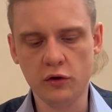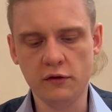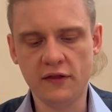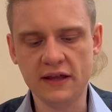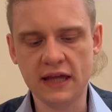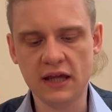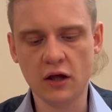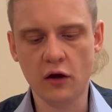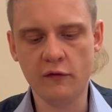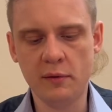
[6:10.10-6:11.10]
Are you
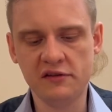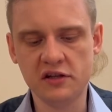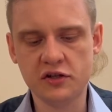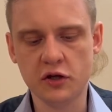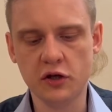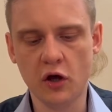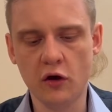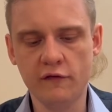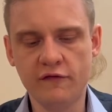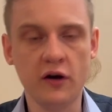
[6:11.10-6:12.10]
thinking of a position
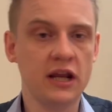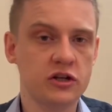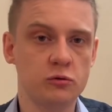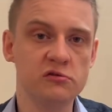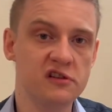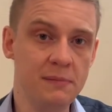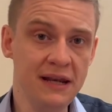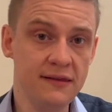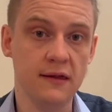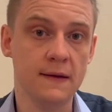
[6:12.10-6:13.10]
of financial
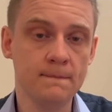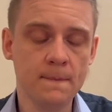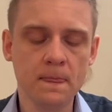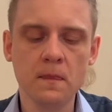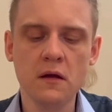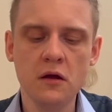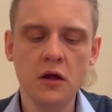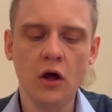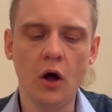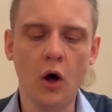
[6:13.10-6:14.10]
stability,
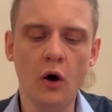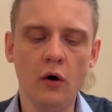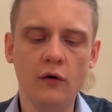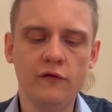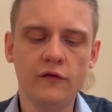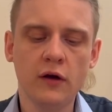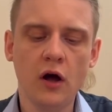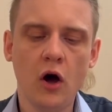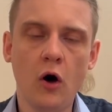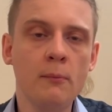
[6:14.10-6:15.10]
of
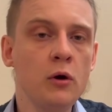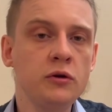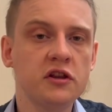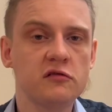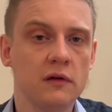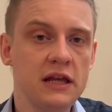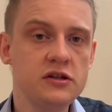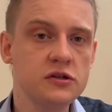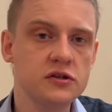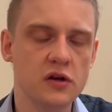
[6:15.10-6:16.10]
harmonious
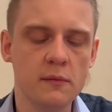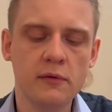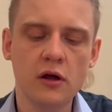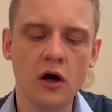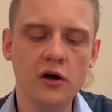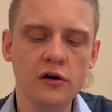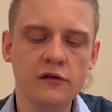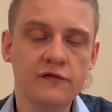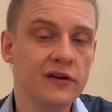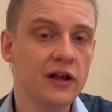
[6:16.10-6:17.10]
relationship,
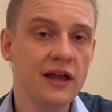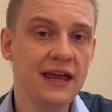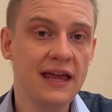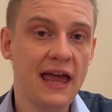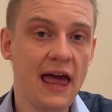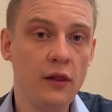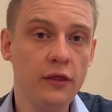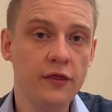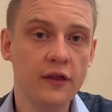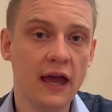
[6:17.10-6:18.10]
of
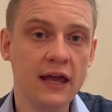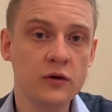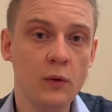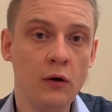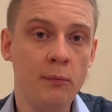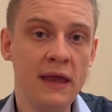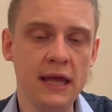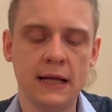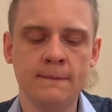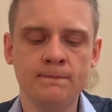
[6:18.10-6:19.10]
health and
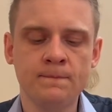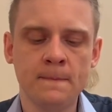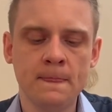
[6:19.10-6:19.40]
well-being?